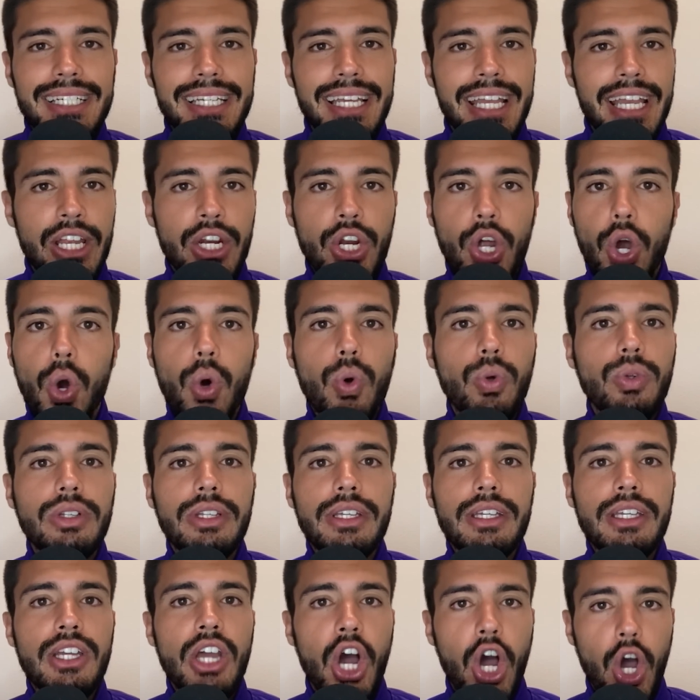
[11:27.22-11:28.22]
can
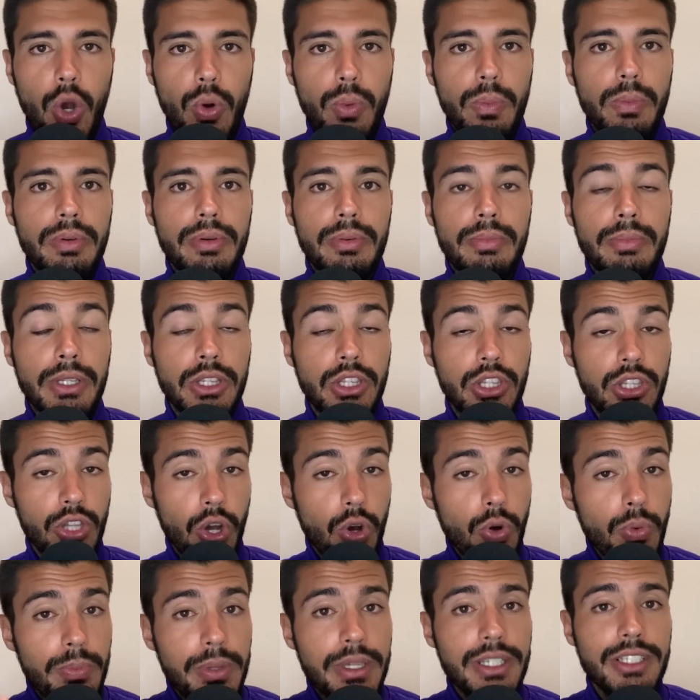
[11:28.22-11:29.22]
only hope, but
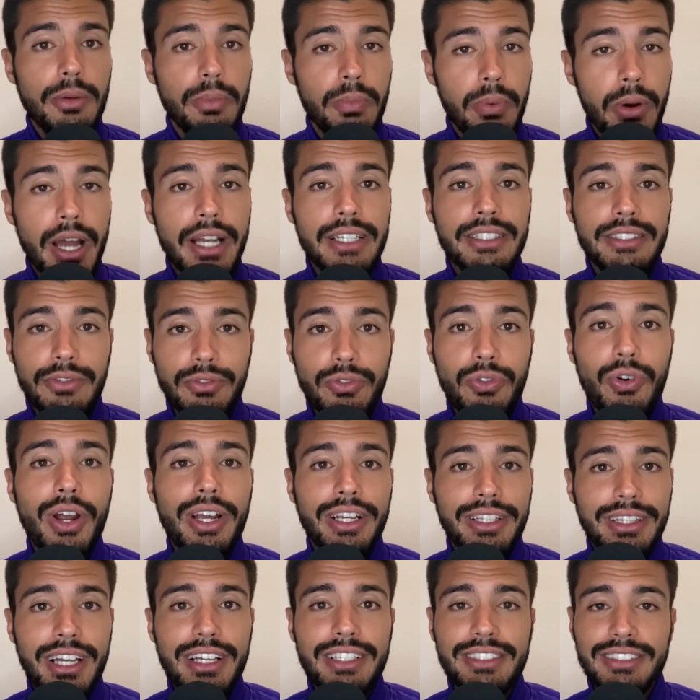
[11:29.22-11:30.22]
don't be surprised if
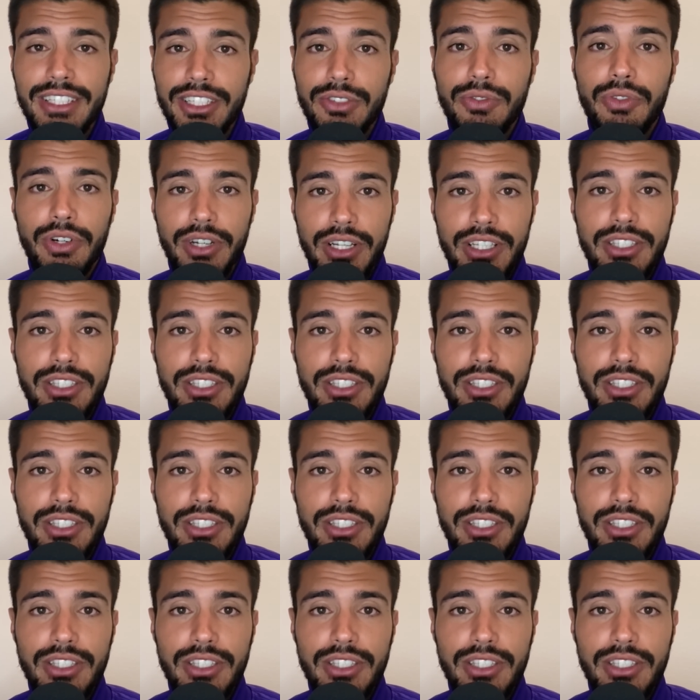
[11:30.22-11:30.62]
Greg does this for